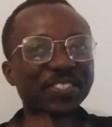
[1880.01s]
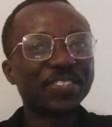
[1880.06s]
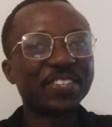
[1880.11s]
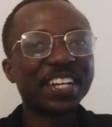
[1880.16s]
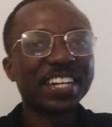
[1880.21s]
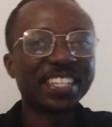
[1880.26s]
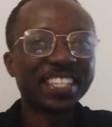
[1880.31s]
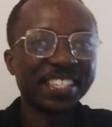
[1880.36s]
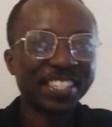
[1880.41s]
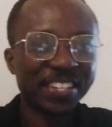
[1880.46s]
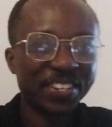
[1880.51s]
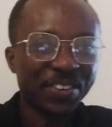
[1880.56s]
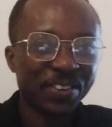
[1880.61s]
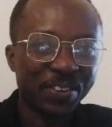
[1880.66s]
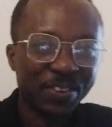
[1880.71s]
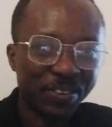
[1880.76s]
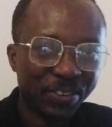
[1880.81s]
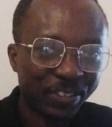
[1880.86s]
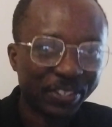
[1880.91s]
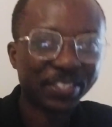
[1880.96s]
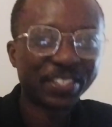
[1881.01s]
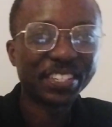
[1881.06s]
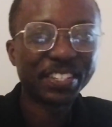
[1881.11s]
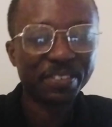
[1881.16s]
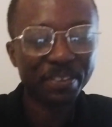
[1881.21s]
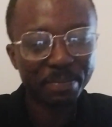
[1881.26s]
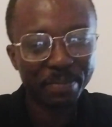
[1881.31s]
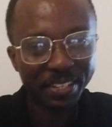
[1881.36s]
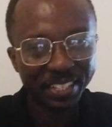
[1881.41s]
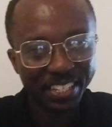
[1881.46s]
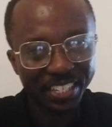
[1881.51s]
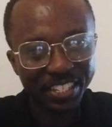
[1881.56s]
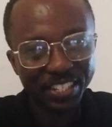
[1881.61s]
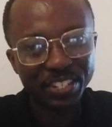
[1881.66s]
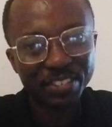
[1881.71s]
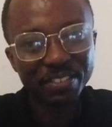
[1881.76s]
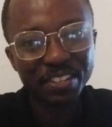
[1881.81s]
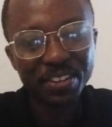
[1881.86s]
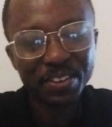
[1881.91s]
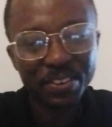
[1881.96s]
that is the chorus, repetition of
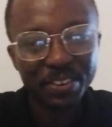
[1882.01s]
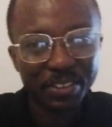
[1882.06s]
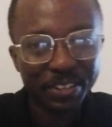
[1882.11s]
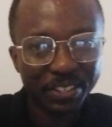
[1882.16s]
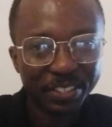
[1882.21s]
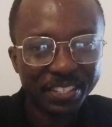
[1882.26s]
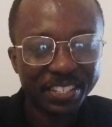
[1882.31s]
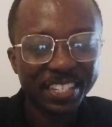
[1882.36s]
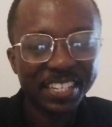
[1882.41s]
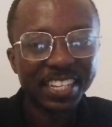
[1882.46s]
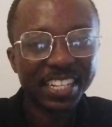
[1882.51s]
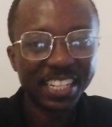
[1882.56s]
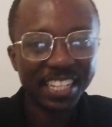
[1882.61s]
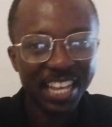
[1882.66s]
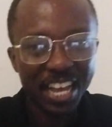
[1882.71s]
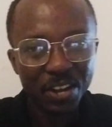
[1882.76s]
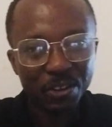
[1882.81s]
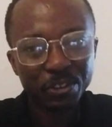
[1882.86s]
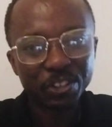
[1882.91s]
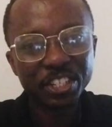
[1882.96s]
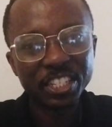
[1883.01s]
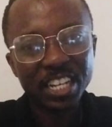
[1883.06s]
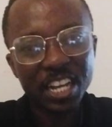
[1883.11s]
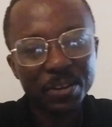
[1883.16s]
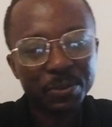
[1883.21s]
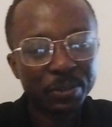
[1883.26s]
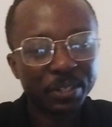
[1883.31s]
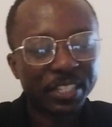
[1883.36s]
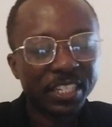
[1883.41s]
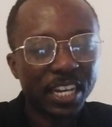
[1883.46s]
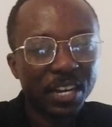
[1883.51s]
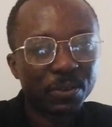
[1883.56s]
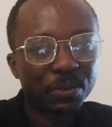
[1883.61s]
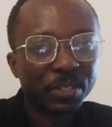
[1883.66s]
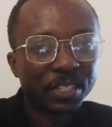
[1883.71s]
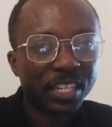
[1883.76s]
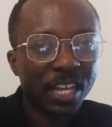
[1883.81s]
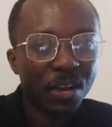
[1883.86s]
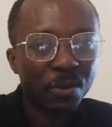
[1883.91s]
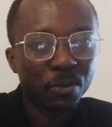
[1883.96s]
the chorus. The
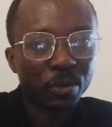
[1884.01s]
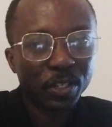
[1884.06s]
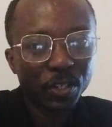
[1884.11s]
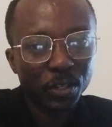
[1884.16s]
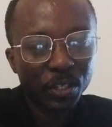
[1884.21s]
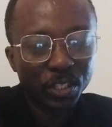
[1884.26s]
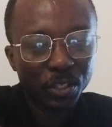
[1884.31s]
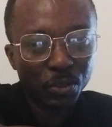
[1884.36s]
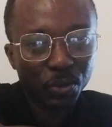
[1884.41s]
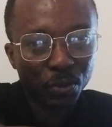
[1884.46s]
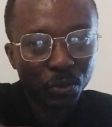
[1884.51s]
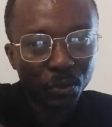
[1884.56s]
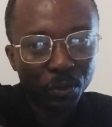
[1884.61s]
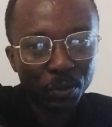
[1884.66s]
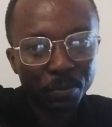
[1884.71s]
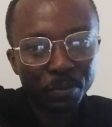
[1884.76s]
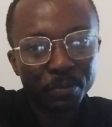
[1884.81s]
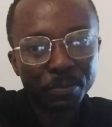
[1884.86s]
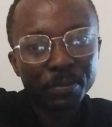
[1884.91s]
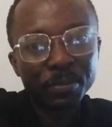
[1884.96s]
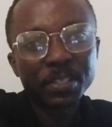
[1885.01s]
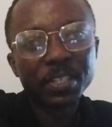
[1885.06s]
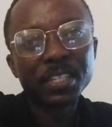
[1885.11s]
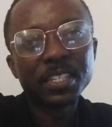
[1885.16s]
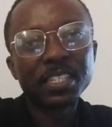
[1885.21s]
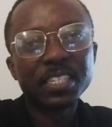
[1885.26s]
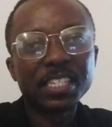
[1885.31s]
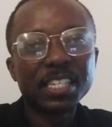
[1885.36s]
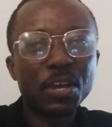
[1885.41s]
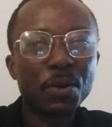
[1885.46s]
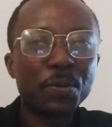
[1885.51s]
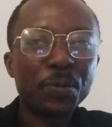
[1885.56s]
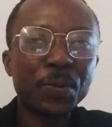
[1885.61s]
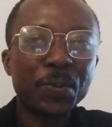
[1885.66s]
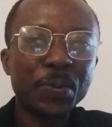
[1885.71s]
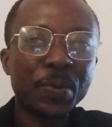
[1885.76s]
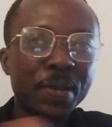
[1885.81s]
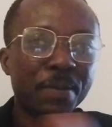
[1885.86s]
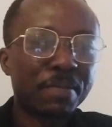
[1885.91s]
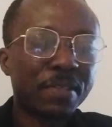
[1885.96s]
Akosha Tokrom. So I
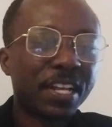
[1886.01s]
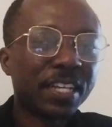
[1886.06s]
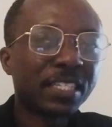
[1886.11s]
was